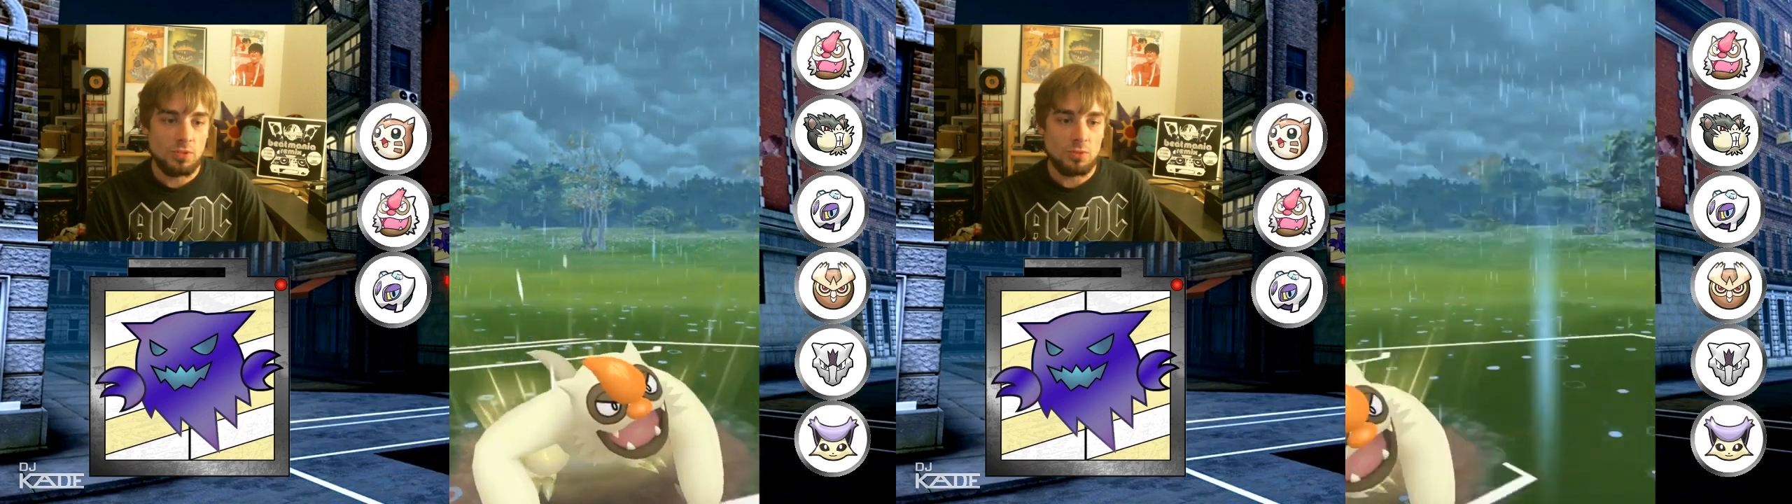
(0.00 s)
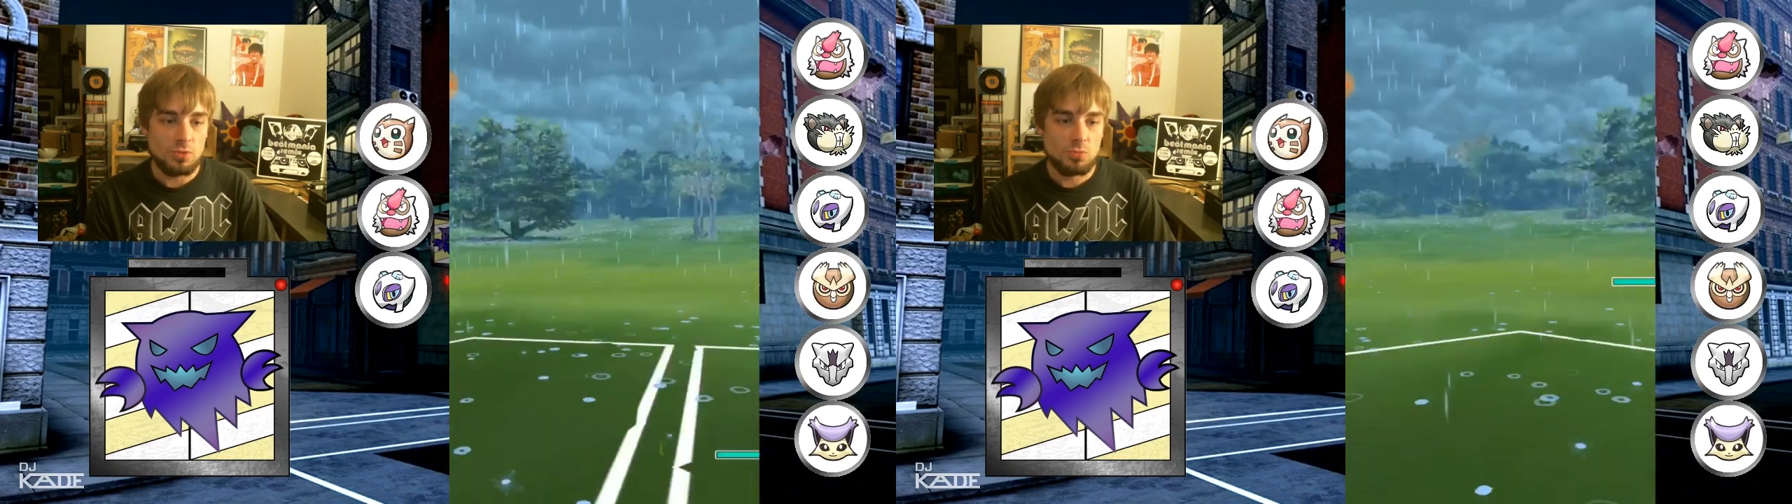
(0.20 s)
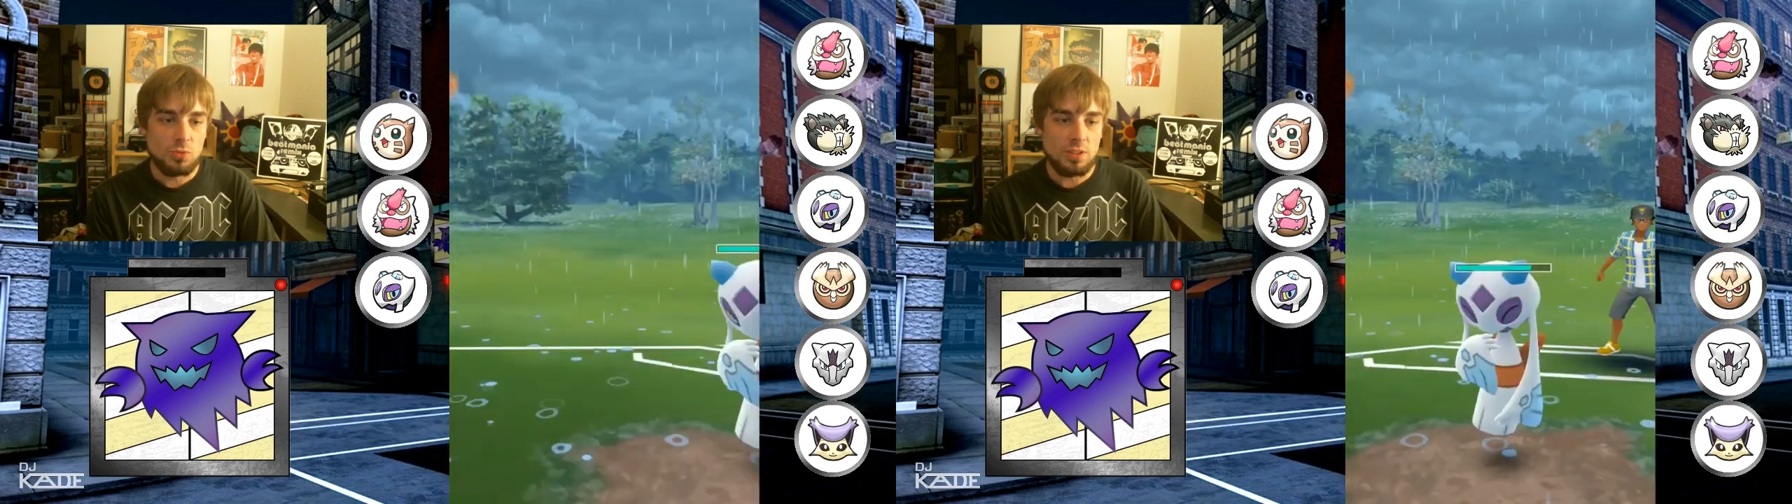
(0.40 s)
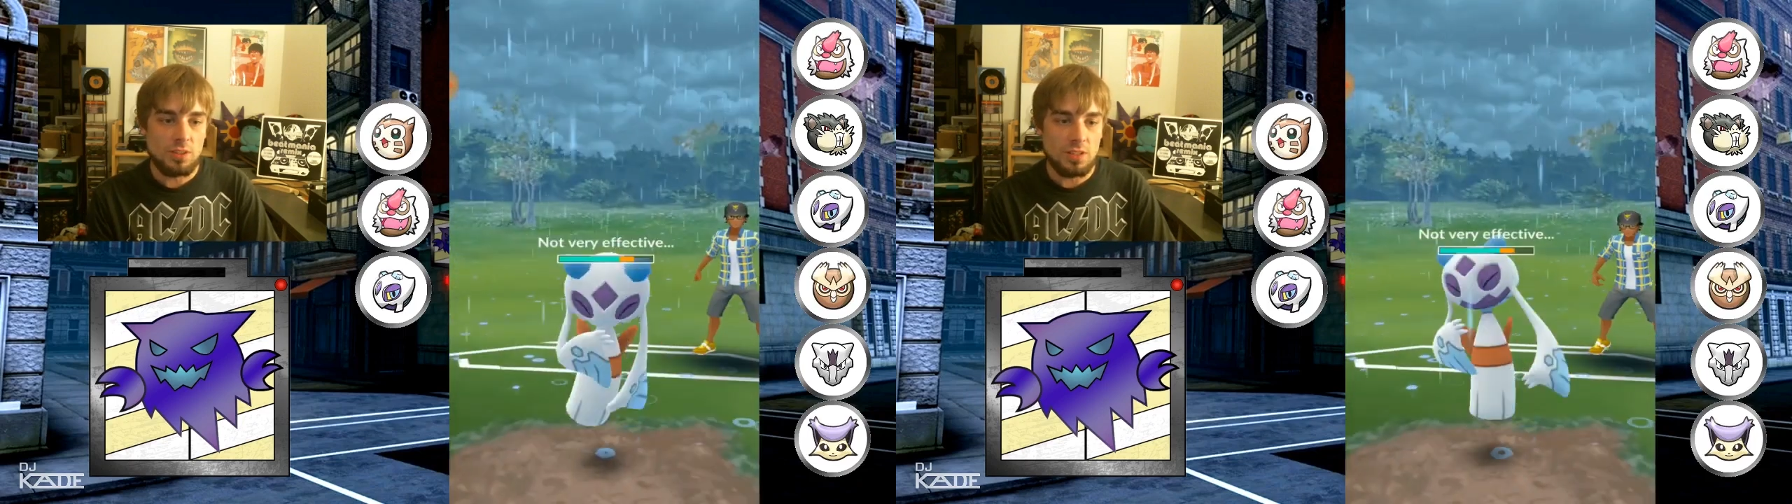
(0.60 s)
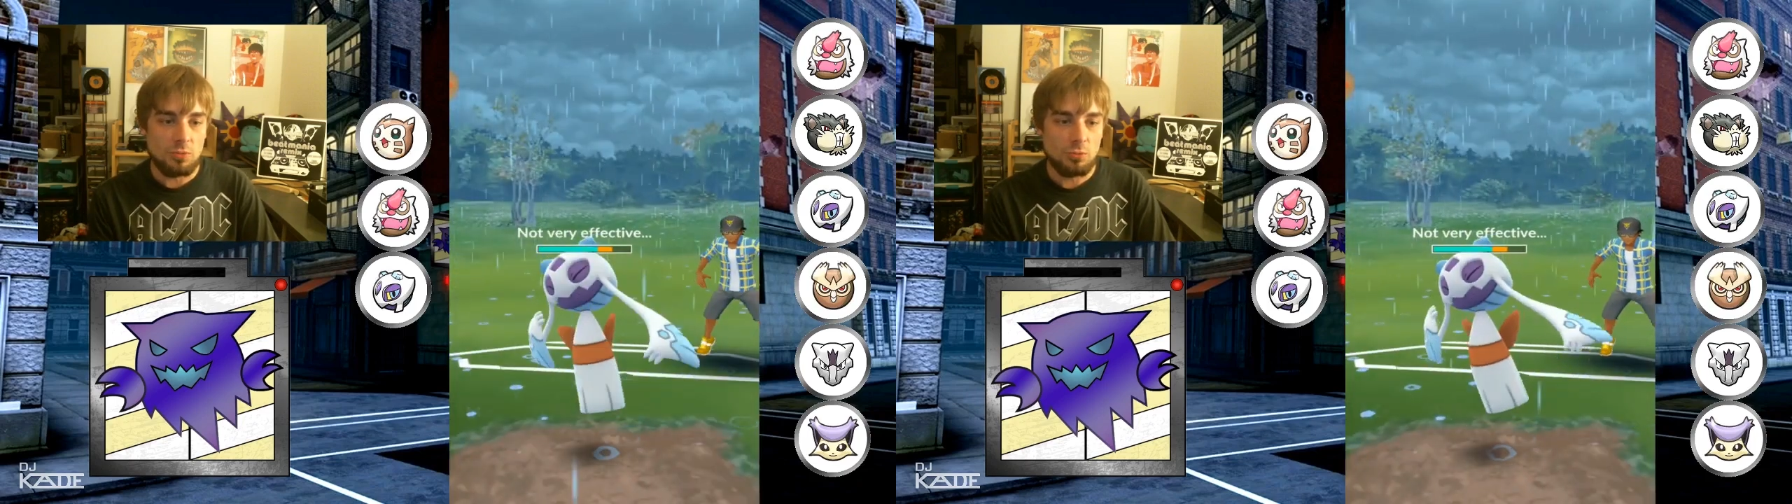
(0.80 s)
He was
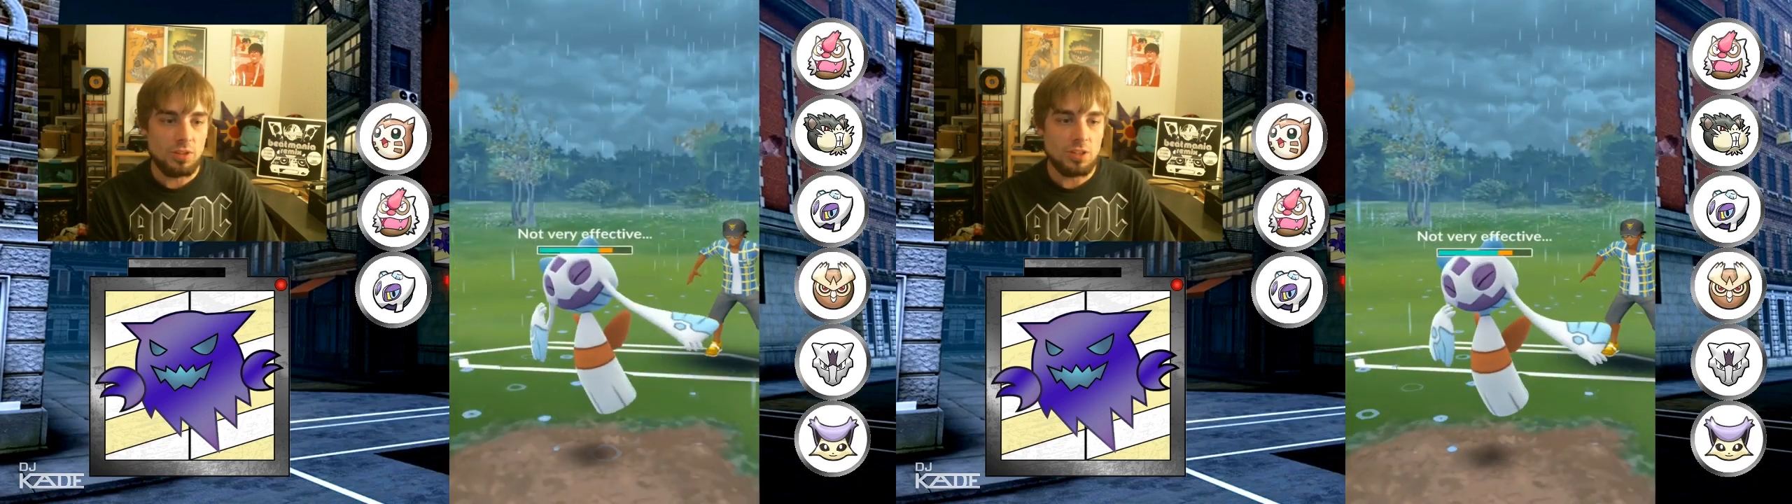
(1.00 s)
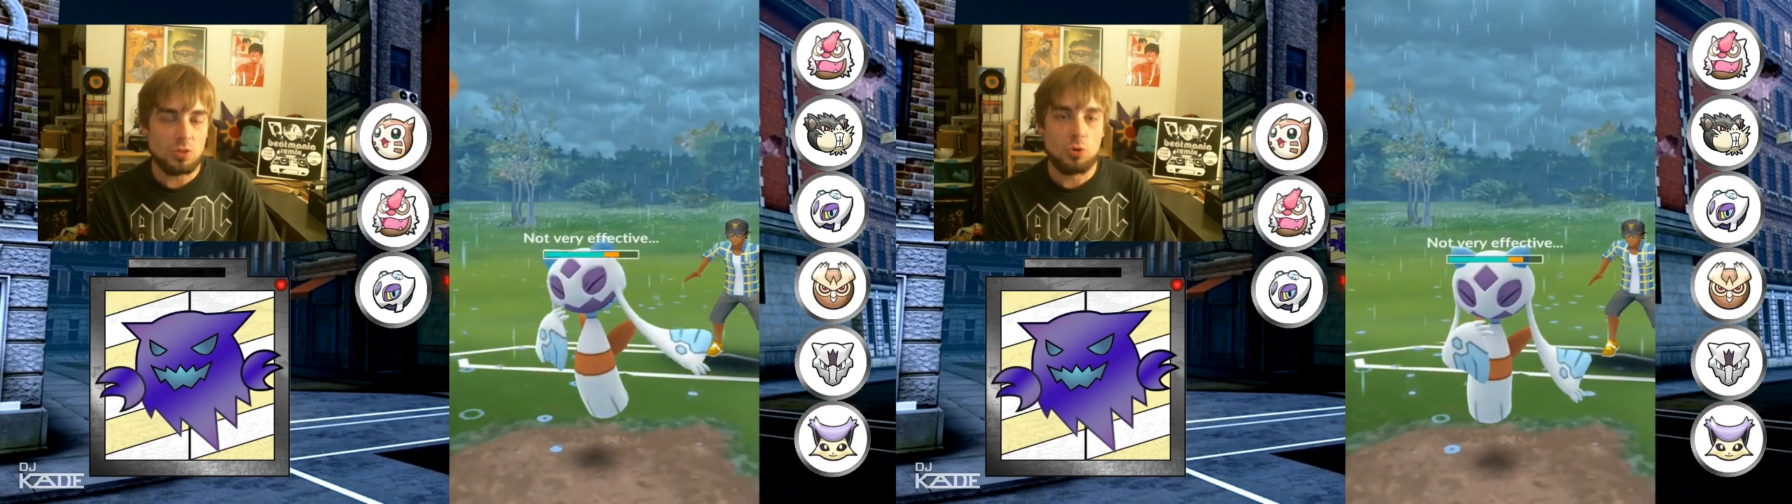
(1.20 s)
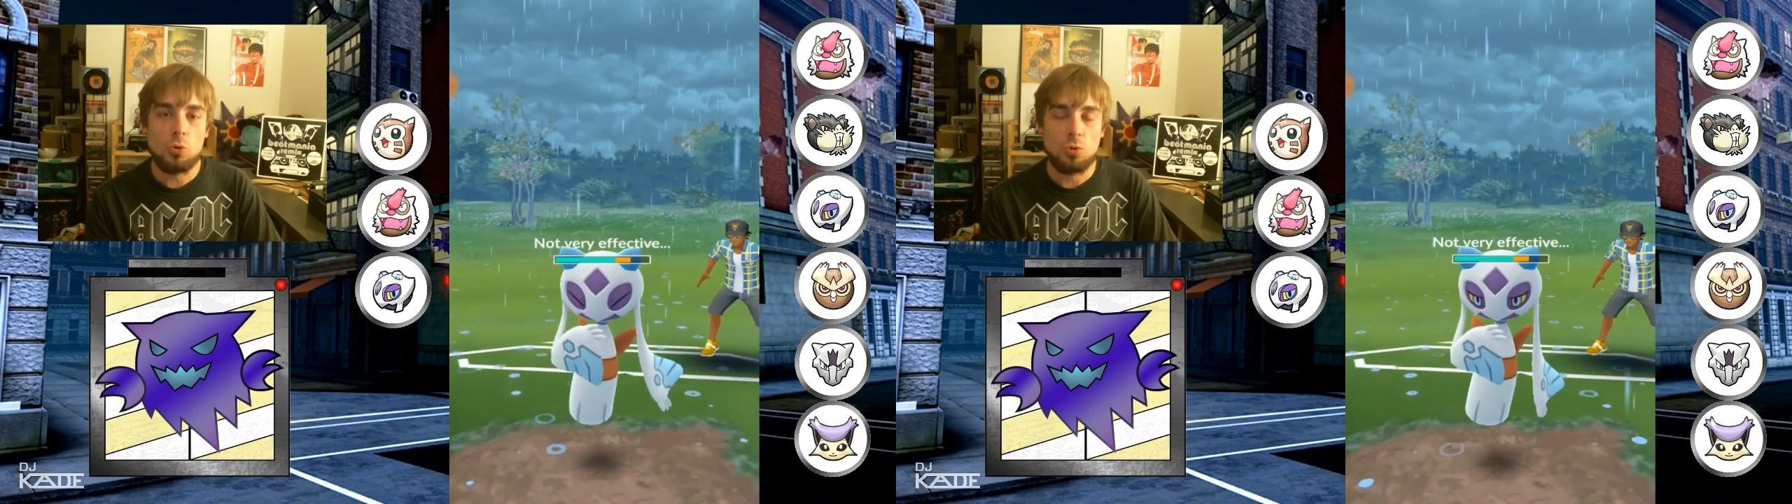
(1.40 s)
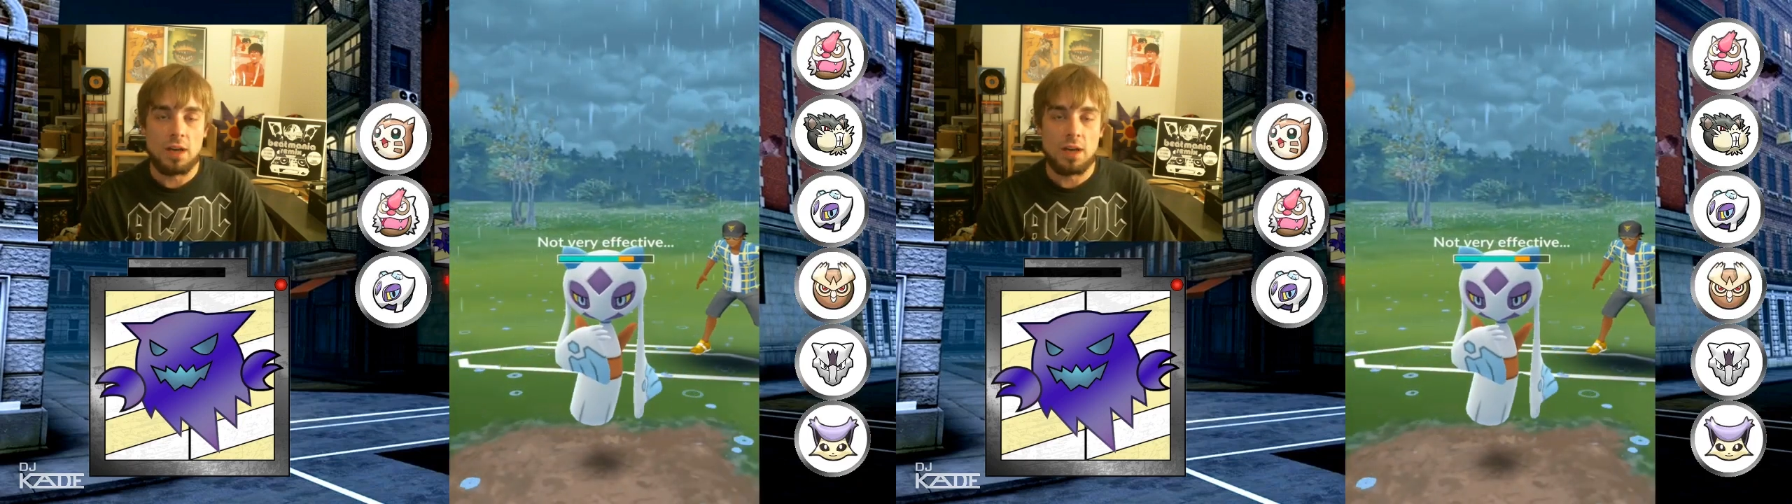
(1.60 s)
really, really a cool